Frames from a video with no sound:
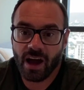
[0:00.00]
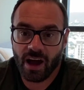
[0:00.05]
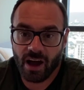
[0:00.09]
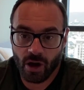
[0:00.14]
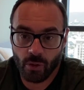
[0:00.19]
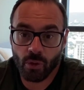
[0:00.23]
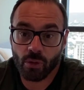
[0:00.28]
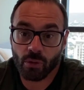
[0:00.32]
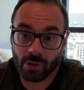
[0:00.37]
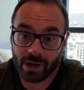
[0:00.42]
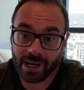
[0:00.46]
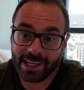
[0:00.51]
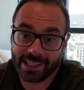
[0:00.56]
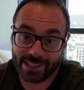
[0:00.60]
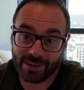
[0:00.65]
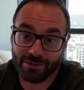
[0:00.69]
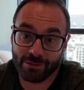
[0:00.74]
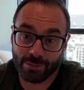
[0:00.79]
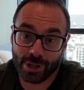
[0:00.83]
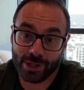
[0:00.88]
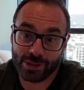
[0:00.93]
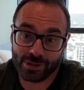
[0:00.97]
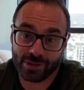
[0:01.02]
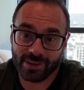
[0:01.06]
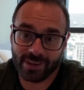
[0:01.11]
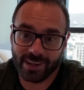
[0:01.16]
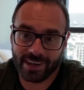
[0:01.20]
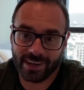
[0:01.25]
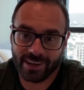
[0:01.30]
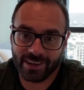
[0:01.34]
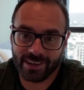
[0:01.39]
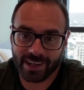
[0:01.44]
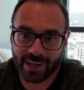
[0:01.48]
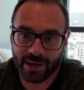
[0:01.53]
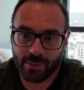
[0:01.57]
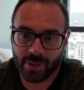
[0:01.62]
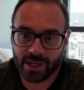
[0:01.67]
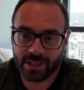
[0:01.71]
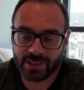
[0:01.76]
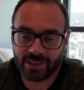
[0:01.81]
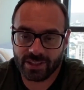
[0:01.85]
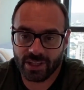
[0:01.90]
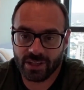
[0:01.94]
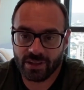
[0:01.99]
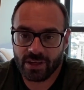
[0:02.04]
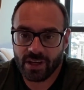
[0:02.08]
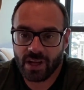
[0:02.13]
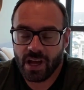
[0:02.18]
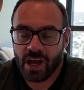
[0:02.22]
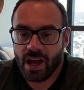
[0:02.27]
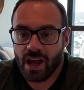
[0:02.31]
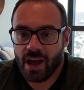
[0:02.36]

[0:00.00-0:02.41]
I will release information on that and get back to you.